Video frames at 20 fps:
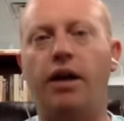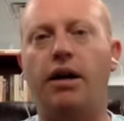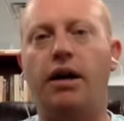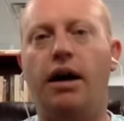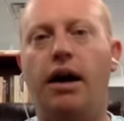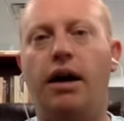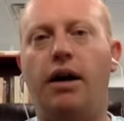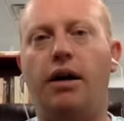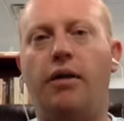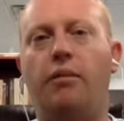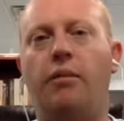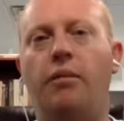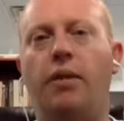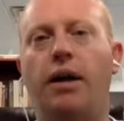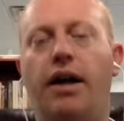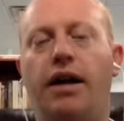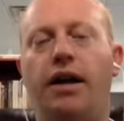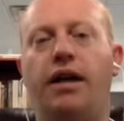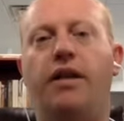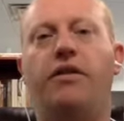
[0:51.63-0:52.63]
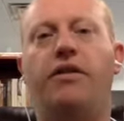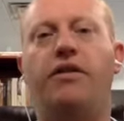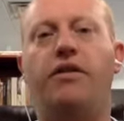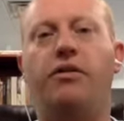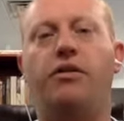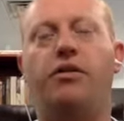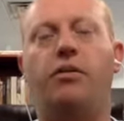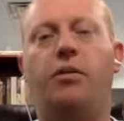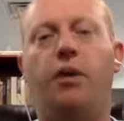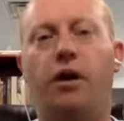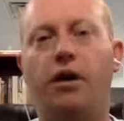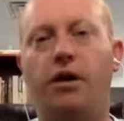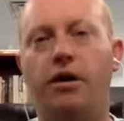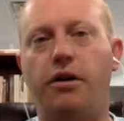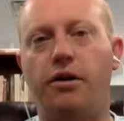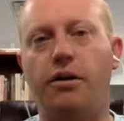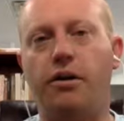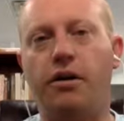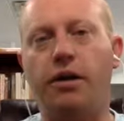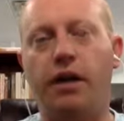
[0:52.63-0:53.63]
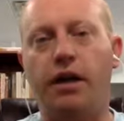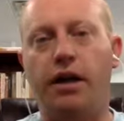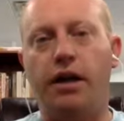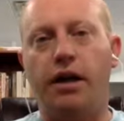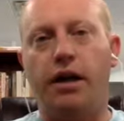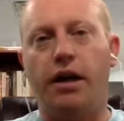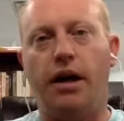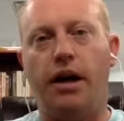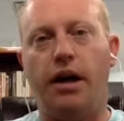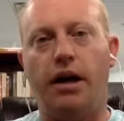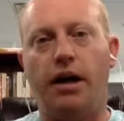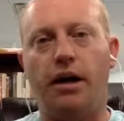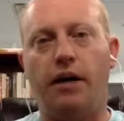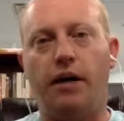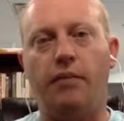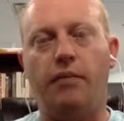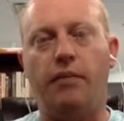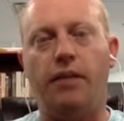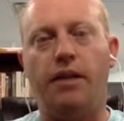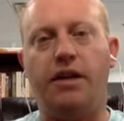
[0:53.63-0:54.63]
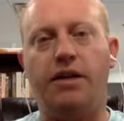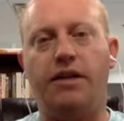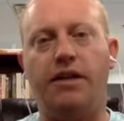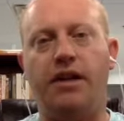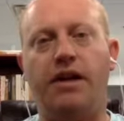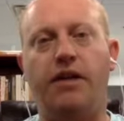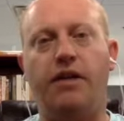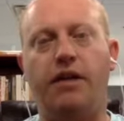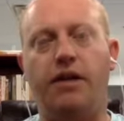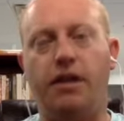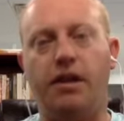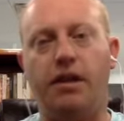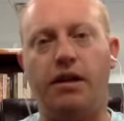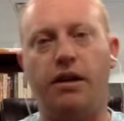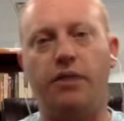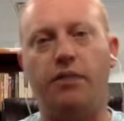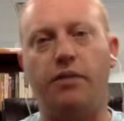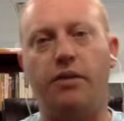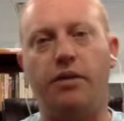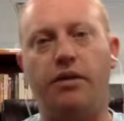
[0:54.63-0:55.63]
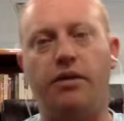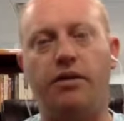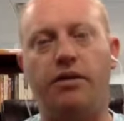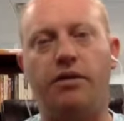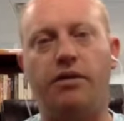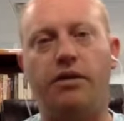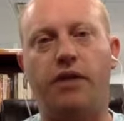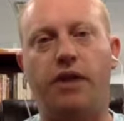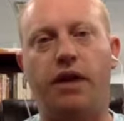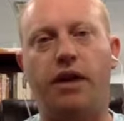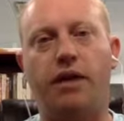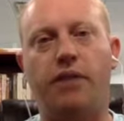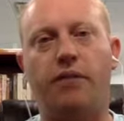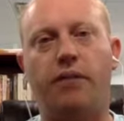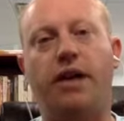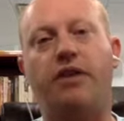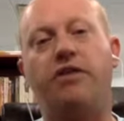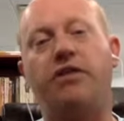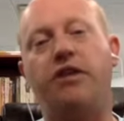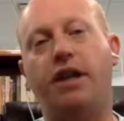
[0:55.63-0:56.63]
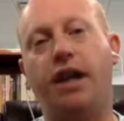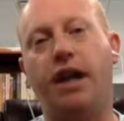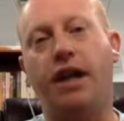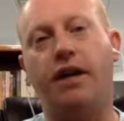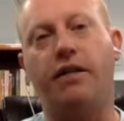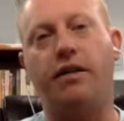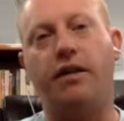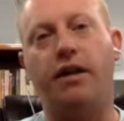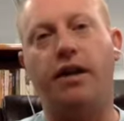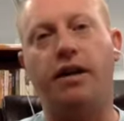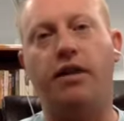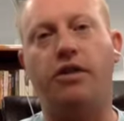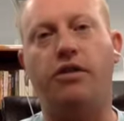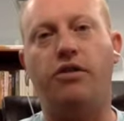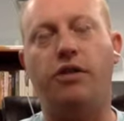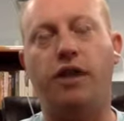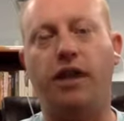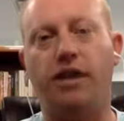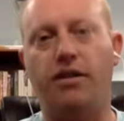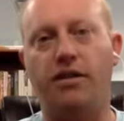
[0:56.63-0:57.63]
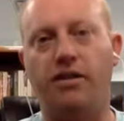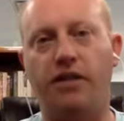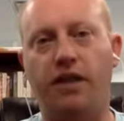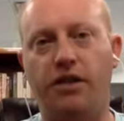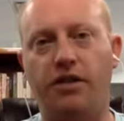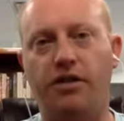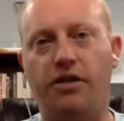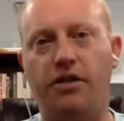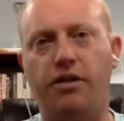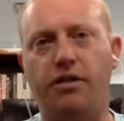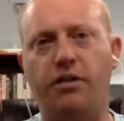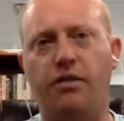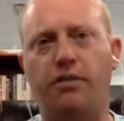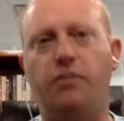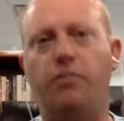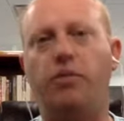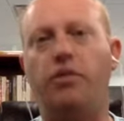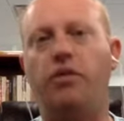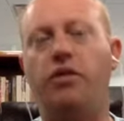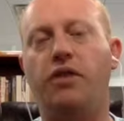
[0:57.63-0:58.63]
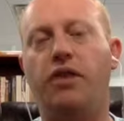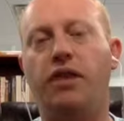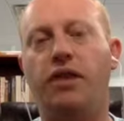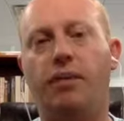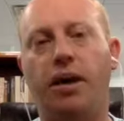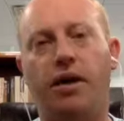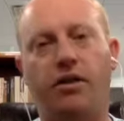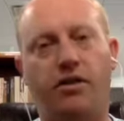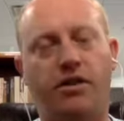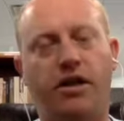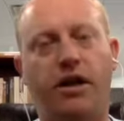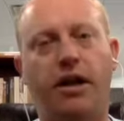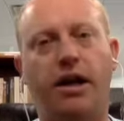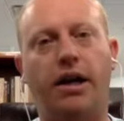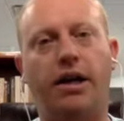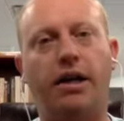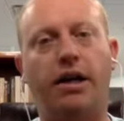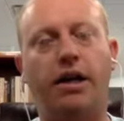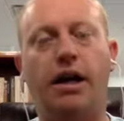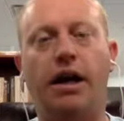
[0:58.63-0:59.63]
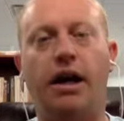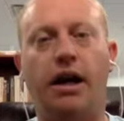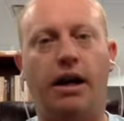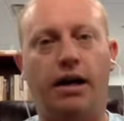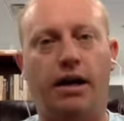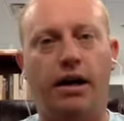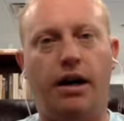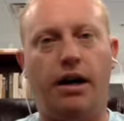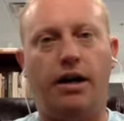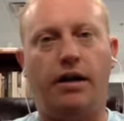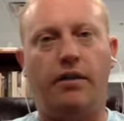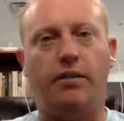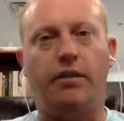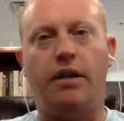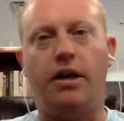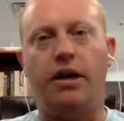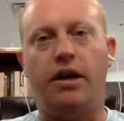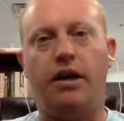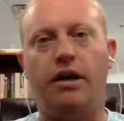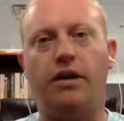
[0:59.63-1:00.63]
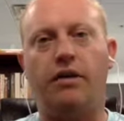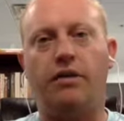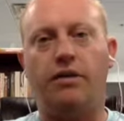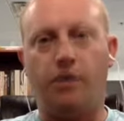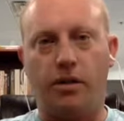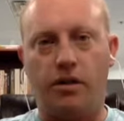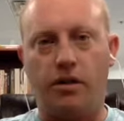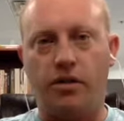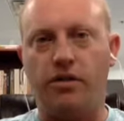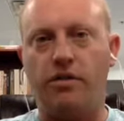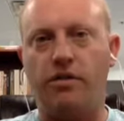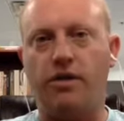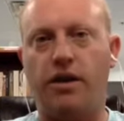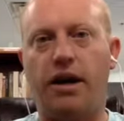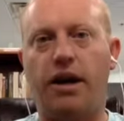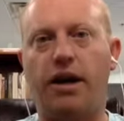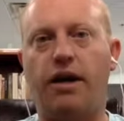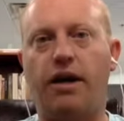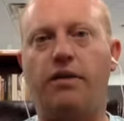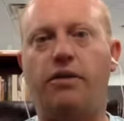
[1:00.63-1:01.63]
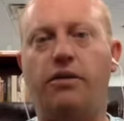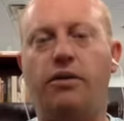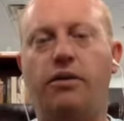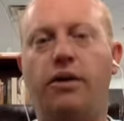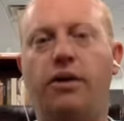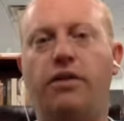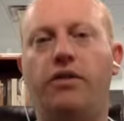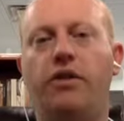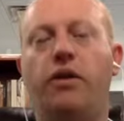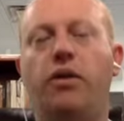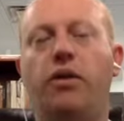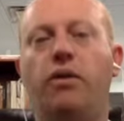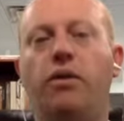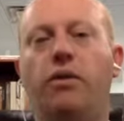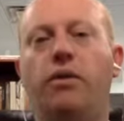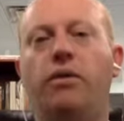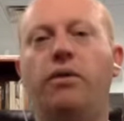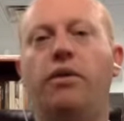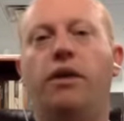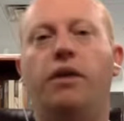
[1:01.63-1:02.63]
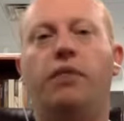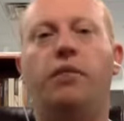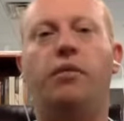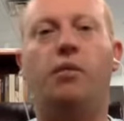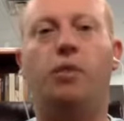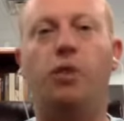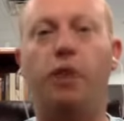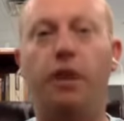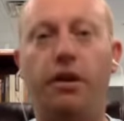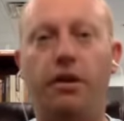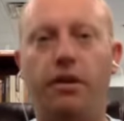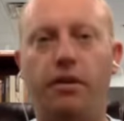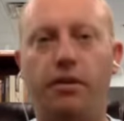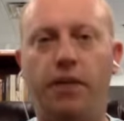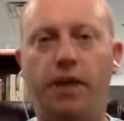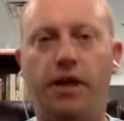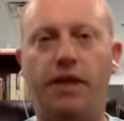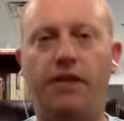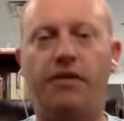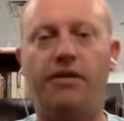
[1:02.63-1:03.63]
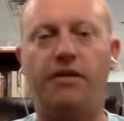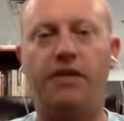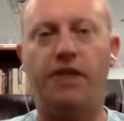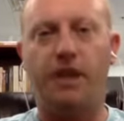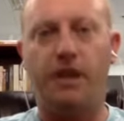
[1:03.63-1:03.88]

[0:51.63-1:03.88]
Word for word: Um, and so tomorrow, um, in town in Columbus, um, actually at the train station museum outside, uh, the Historical Society is going to hold a memorial that begins at 10